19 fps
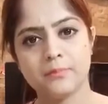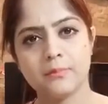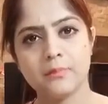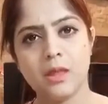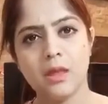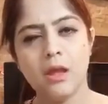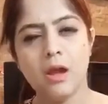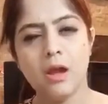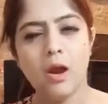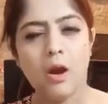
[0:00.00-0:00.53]

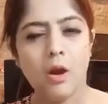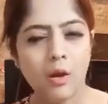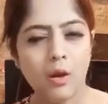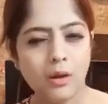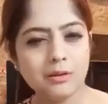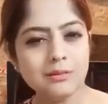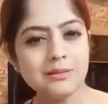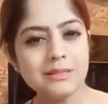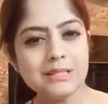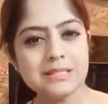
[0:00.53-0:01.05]
Although
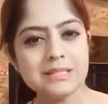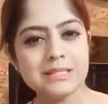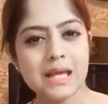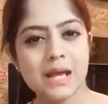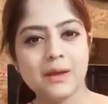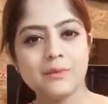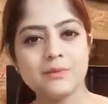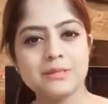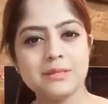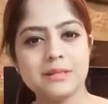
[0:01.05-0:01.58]
this sounds a
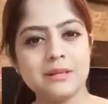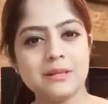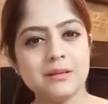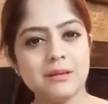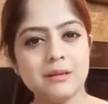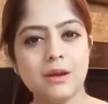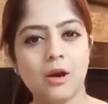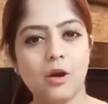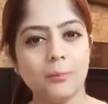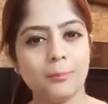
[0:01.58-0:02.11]
little
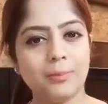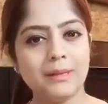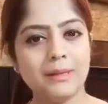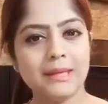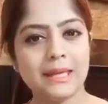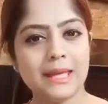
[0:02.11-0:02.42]
complicated,